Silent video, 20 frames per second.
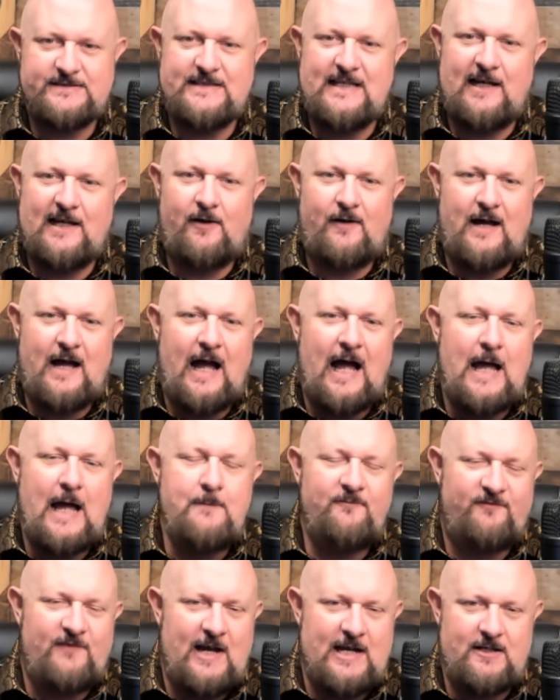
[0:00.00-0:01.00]
Now,
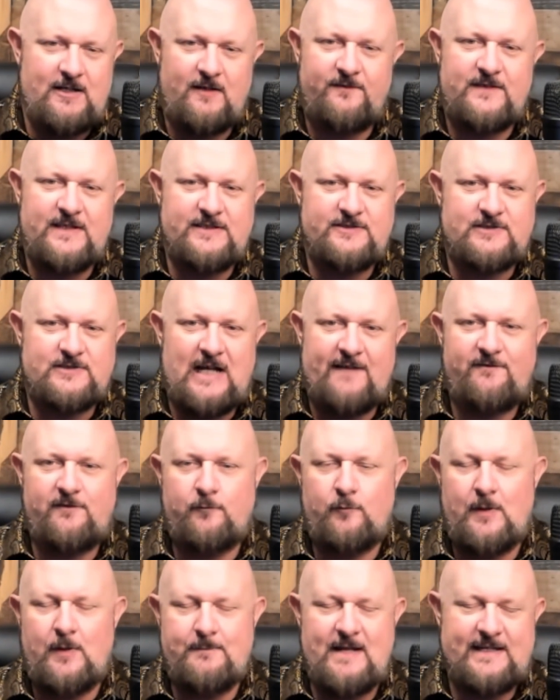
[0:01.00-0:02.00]
I'm firing things off of
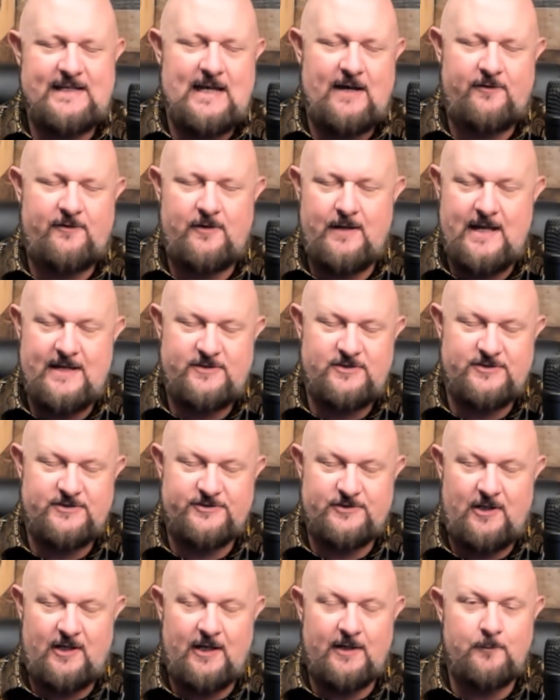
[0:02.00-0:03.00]
what my
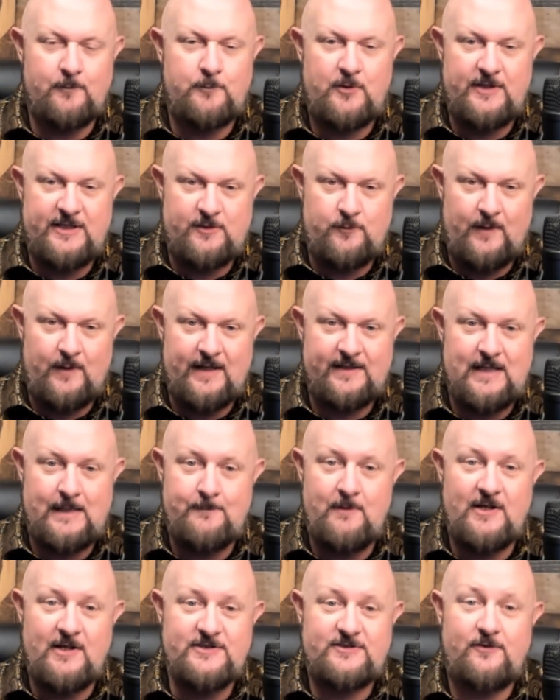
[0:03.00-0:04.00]
counteractions are pretty quick.
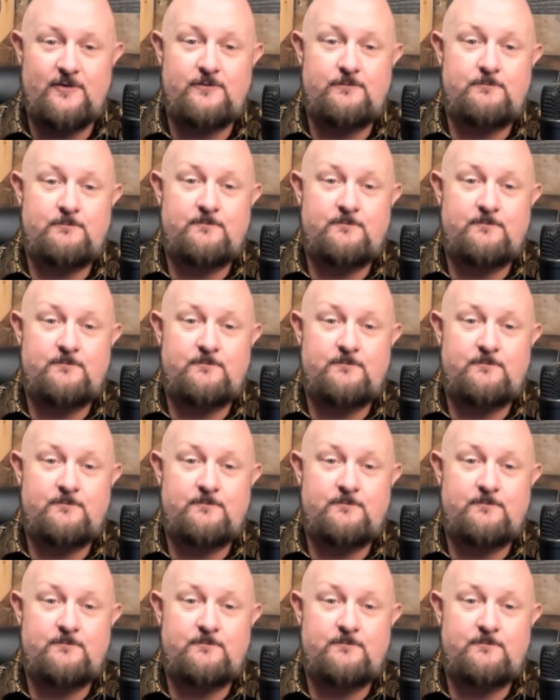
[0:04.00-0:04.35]
I'm also